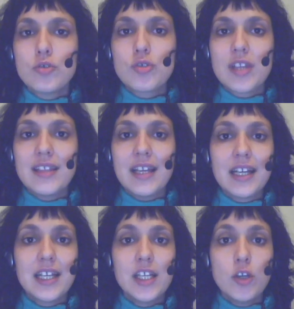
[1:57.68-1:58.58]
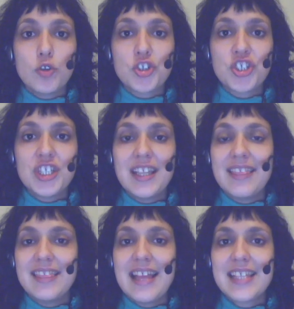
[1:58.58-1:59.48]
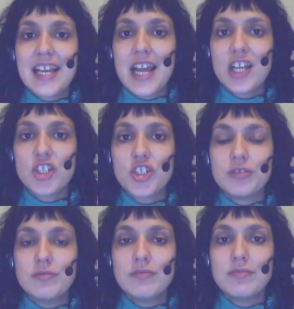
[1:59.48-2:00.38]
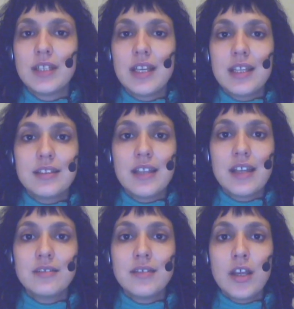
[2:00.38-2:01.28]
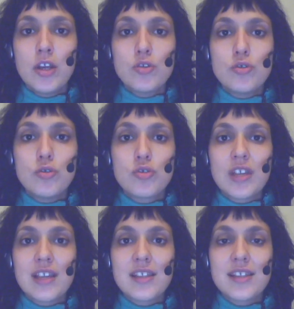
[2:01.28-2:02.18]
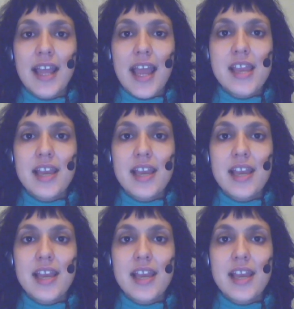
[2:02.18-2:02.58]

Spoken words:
To say that he or she does an action, then you change the